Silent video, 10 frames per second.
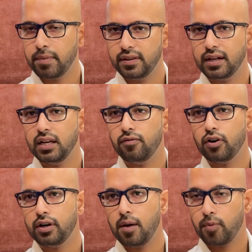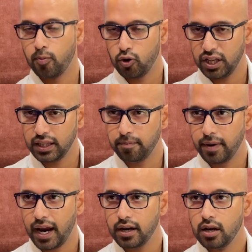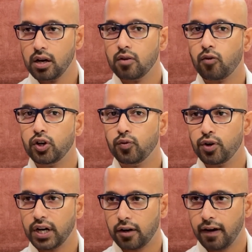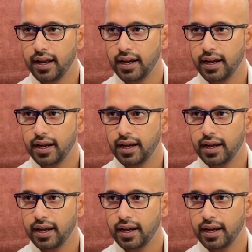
basically for promoting the brand, what you would require